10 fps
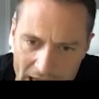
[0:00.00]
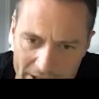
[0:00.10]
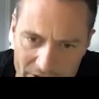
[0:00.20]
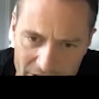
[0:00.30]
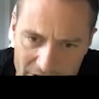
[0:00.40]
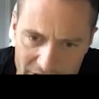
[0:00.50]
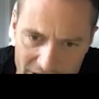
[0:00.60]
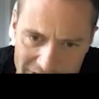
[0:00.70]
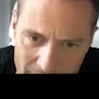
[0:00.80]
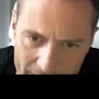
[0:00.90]
and you can
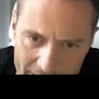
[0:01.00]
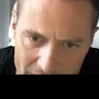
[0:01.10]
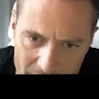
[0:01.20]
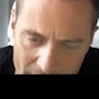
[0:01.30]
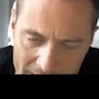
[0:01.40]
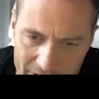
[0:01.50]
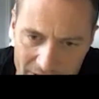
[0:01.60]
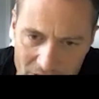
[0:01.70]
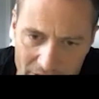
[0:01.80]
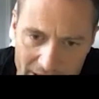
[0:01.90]
see trabecular pattern
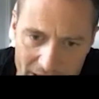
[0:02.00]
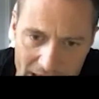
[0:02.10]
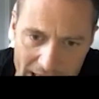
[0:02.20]
along here,